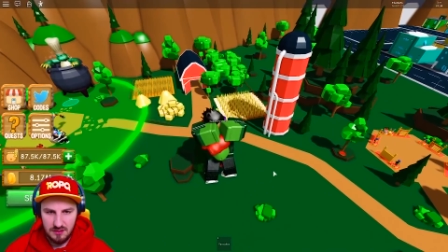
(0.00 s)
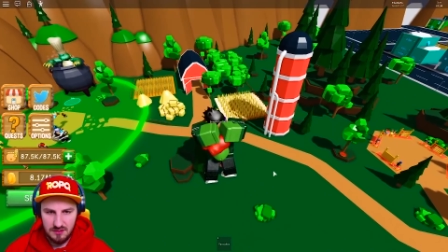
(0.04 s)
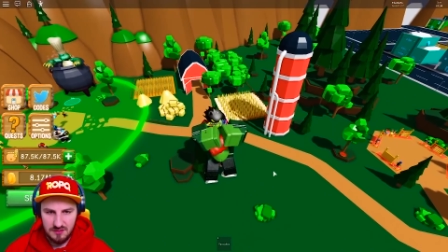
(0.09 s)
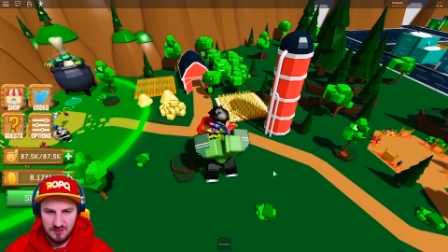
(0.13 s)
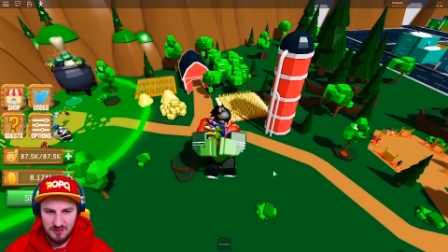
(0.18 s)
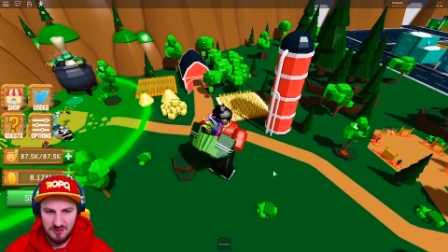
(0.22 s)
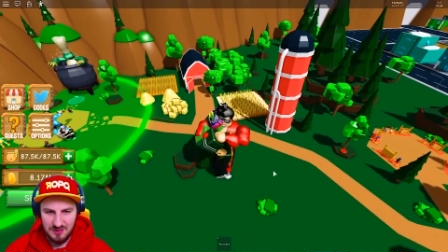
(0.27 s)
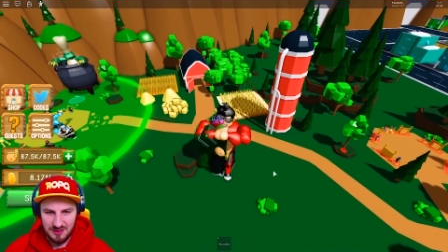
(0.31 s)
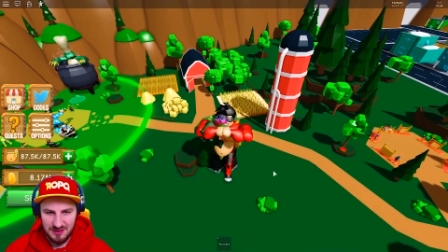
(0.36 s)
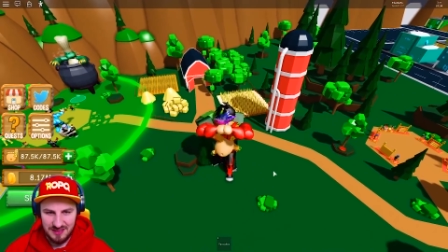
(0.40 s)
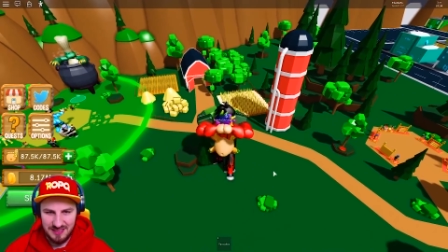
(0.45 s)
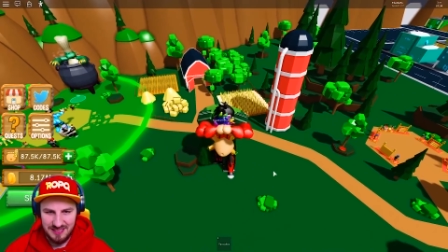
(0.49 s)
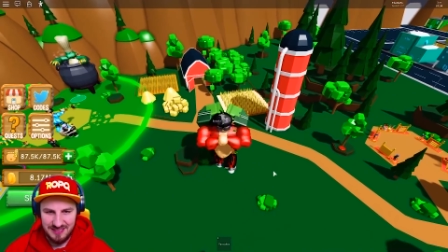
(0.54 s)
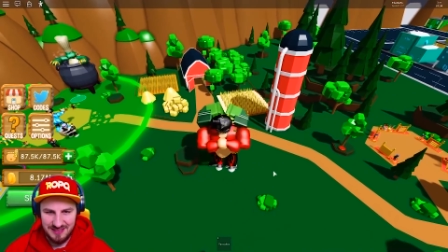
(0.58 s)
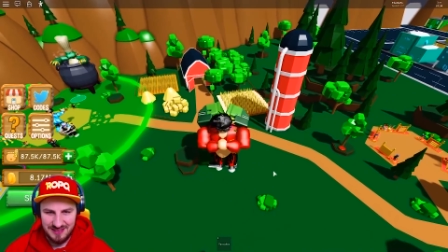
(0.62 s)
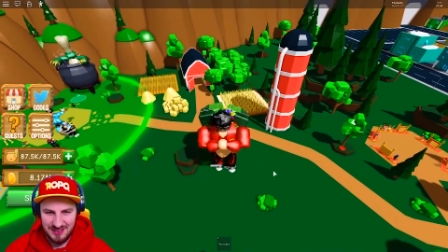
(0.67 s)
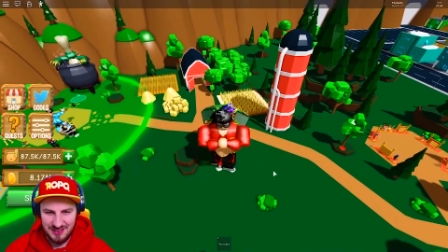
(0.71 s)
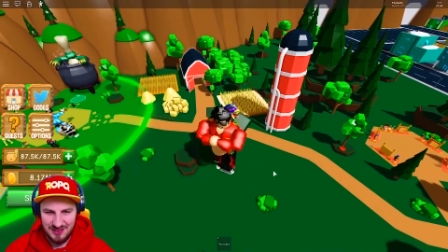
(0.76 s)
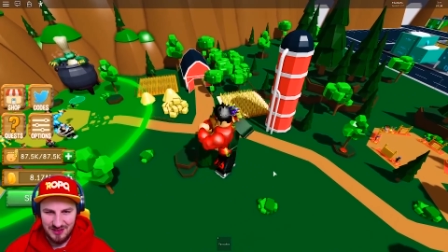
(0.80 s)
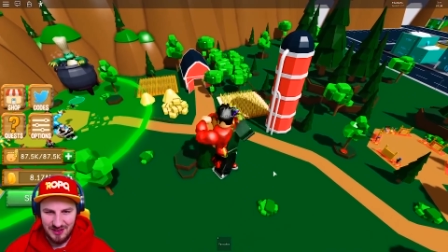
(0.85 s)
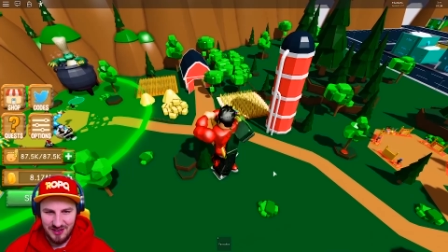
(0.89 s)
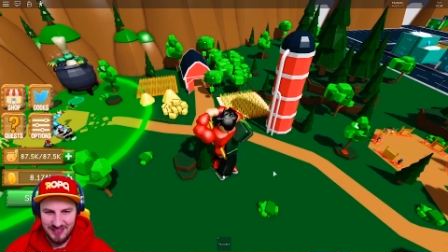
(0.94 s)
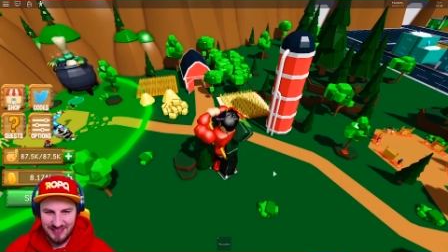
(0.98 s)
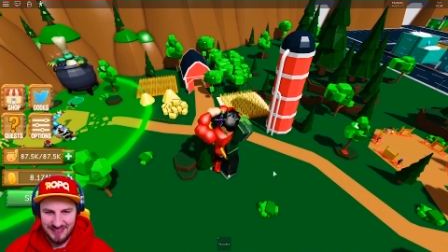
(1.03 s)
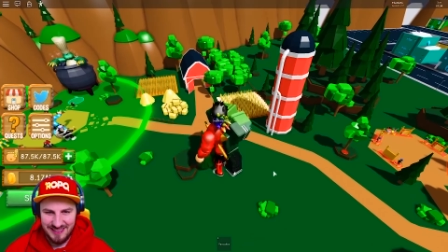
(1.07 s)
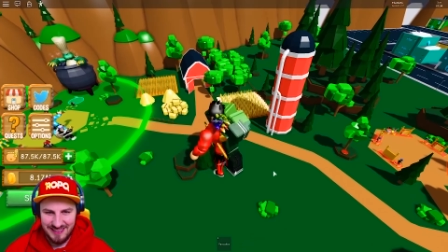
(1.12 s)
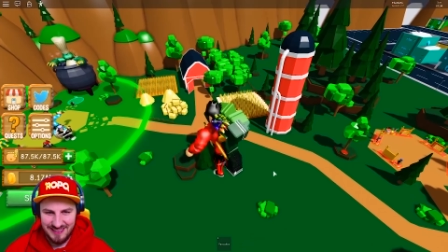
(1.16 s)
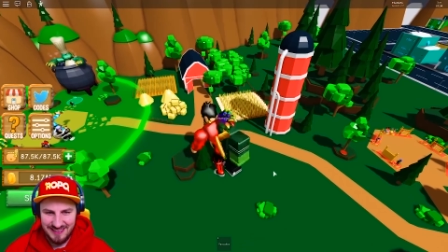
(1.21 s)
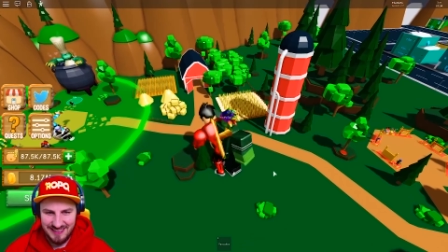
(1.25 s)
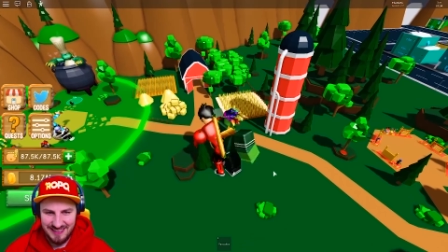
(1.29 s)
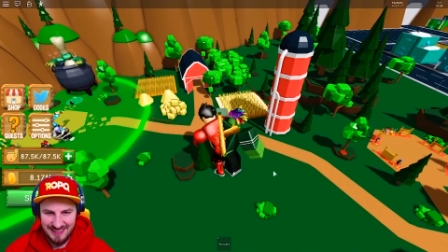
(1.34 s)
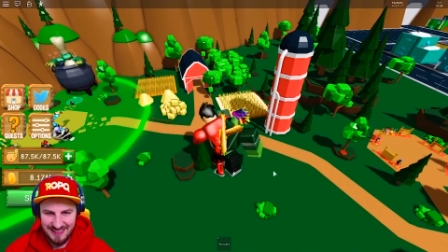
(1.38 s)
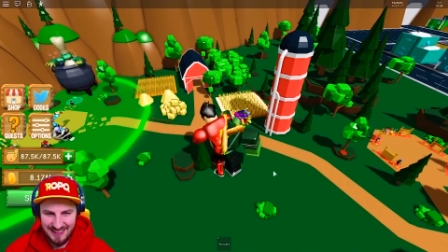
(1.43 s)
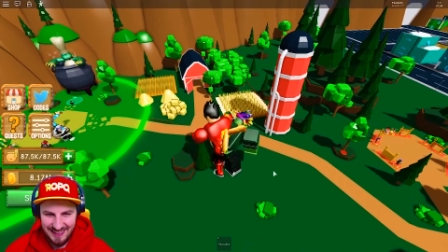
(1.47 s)
Like... Yeah, we
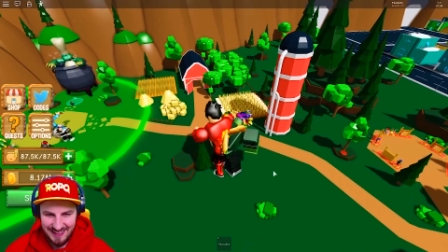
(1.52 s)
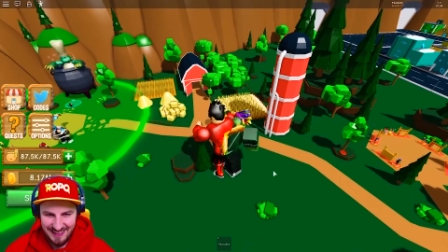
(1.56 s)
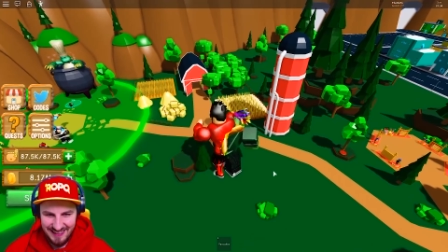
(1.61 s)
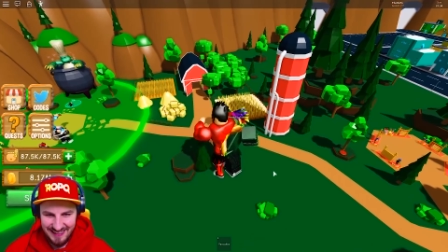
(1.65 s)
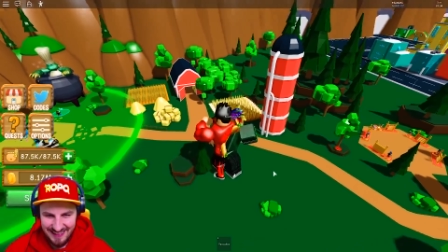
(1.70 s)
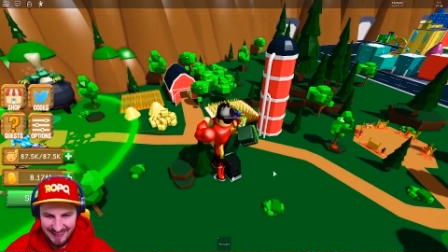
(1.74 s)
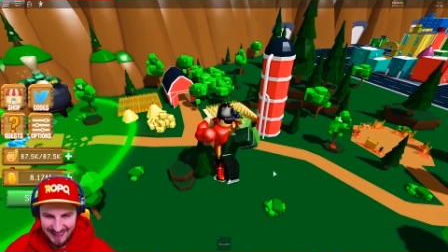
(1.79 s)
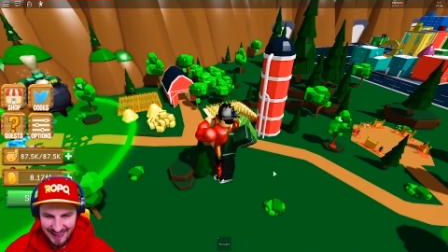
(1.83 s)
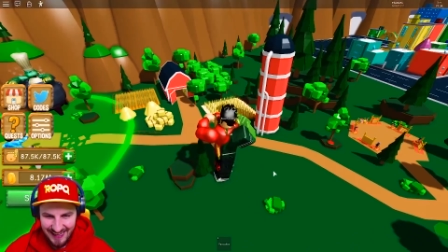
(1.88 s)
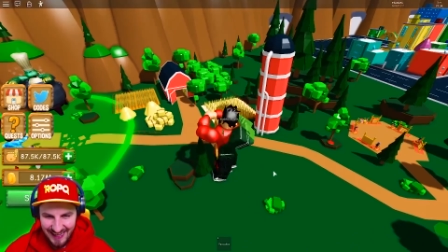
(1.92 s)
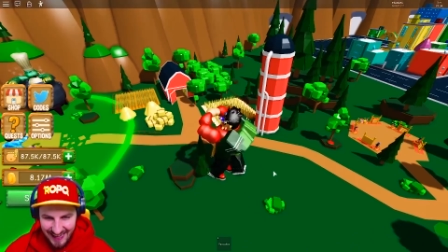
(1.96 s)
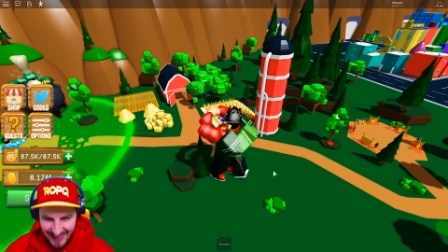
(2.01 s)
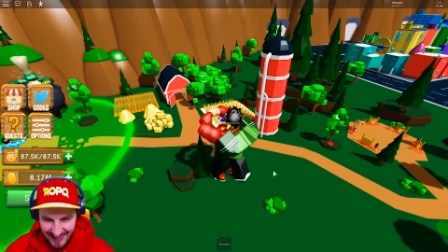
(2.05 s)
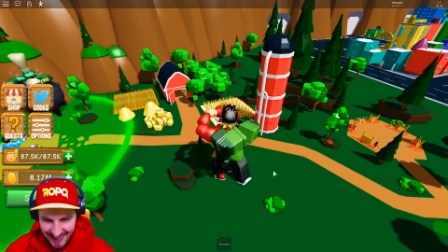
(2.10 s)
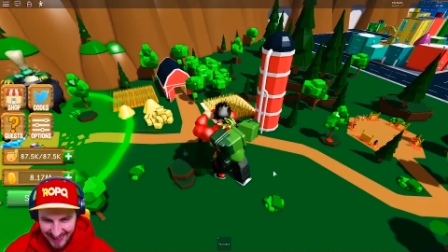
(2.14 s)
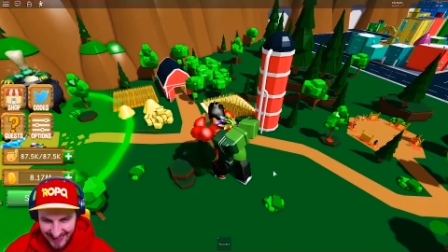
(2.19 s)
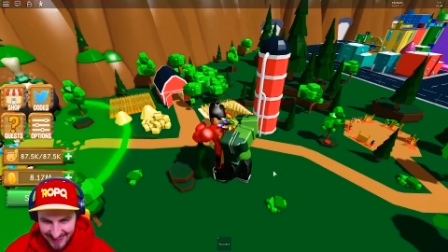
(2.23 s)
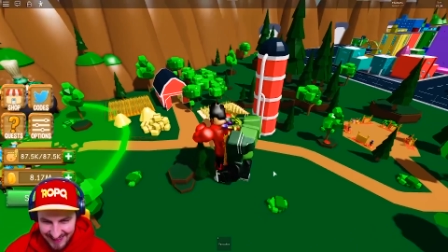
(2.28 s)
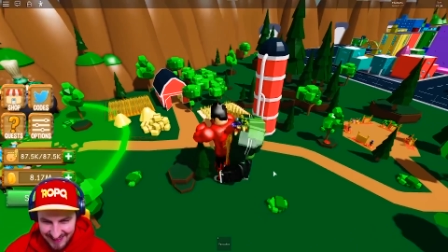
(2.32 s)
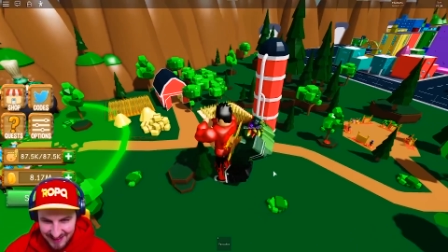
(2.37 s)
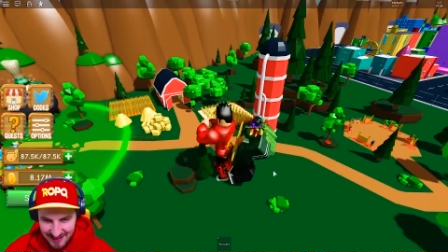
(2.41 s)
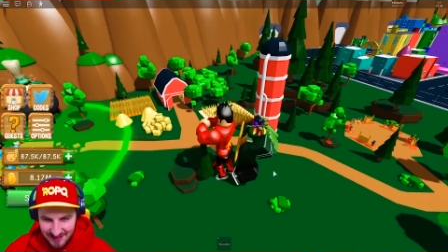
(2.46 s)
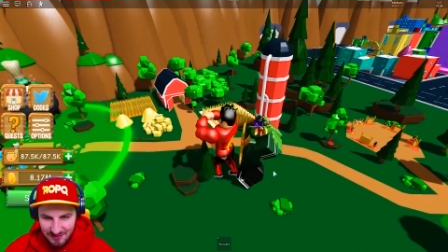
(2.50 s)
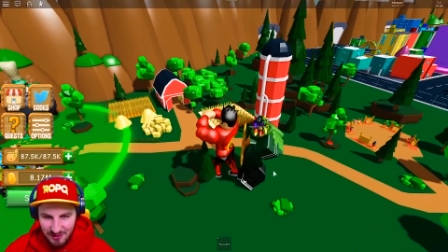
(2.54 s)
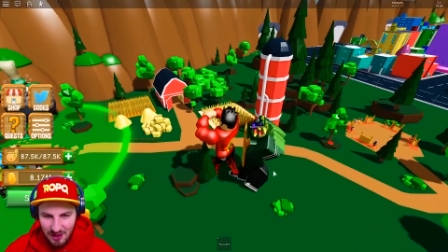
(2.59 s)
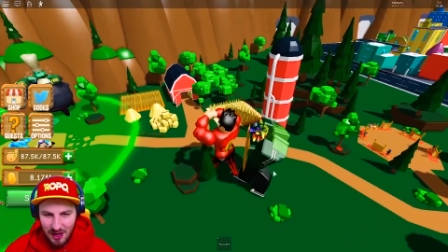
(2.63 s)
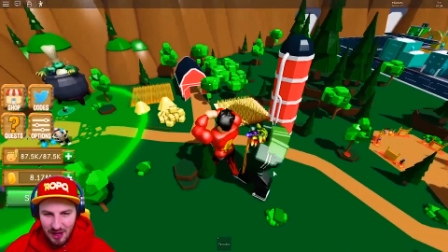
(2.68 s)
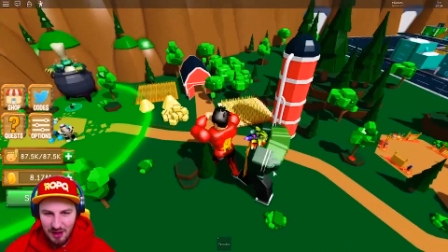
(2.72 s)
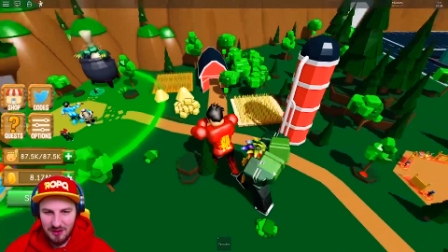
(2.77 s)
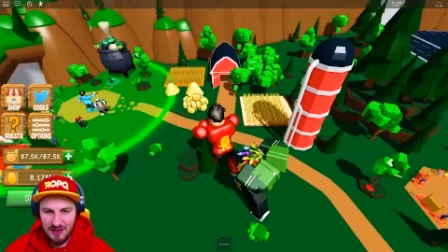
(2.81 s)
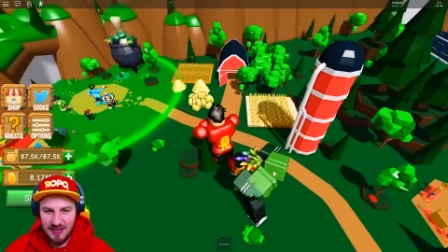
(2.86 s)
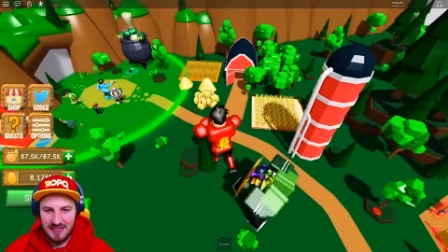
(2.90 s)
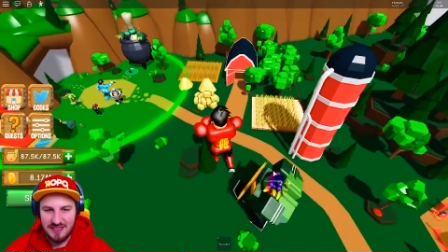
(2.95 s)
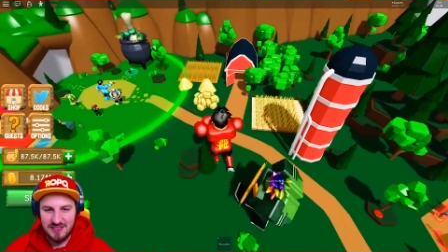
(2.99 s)
both tried.
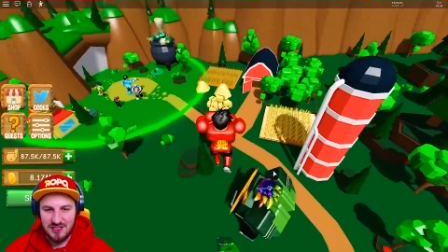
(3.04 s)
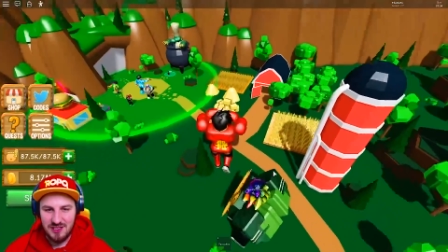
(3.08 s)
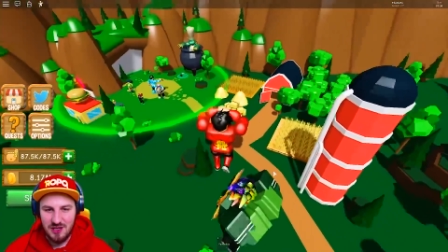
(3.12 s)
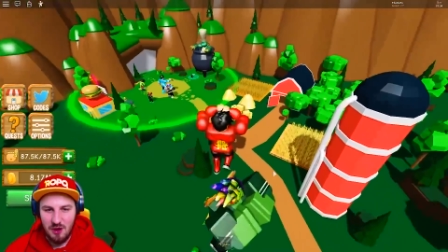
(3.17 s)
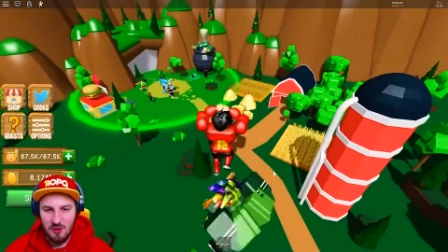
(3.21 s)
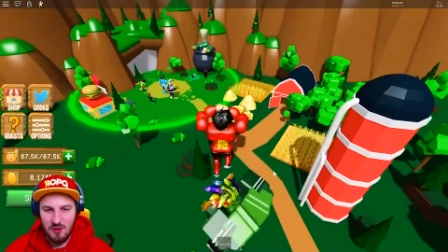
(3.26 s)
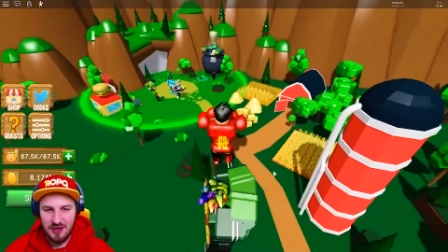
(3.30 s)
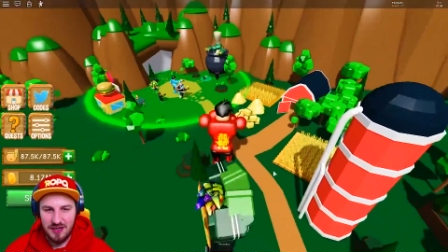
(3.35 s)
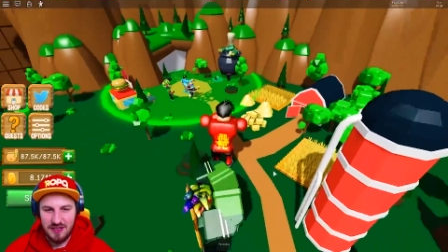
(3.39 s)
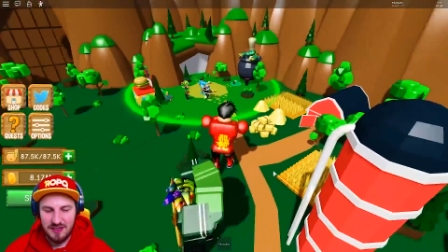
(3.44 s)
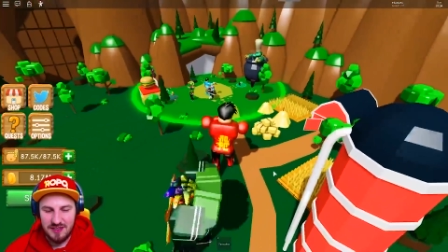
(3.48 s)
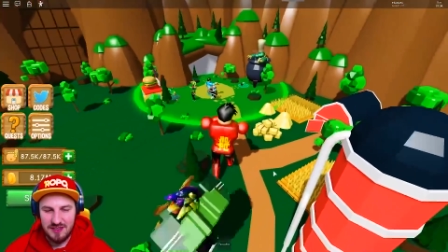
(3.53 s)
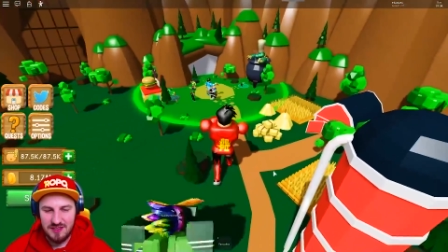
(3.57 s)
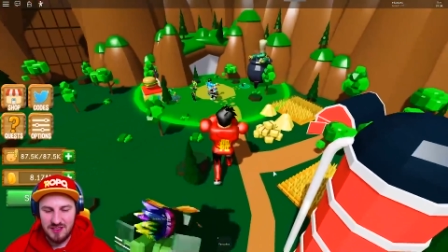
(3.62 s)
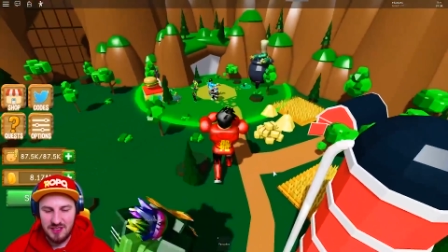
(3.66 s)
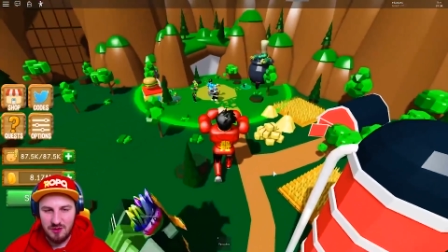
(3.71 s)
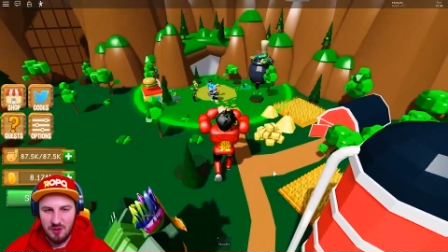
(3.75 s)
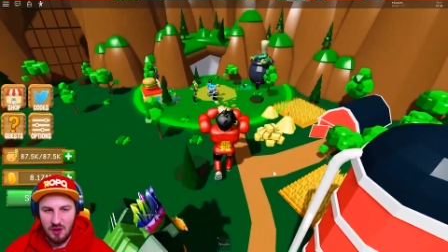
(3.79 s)
Right, okay, do you know what I'm going to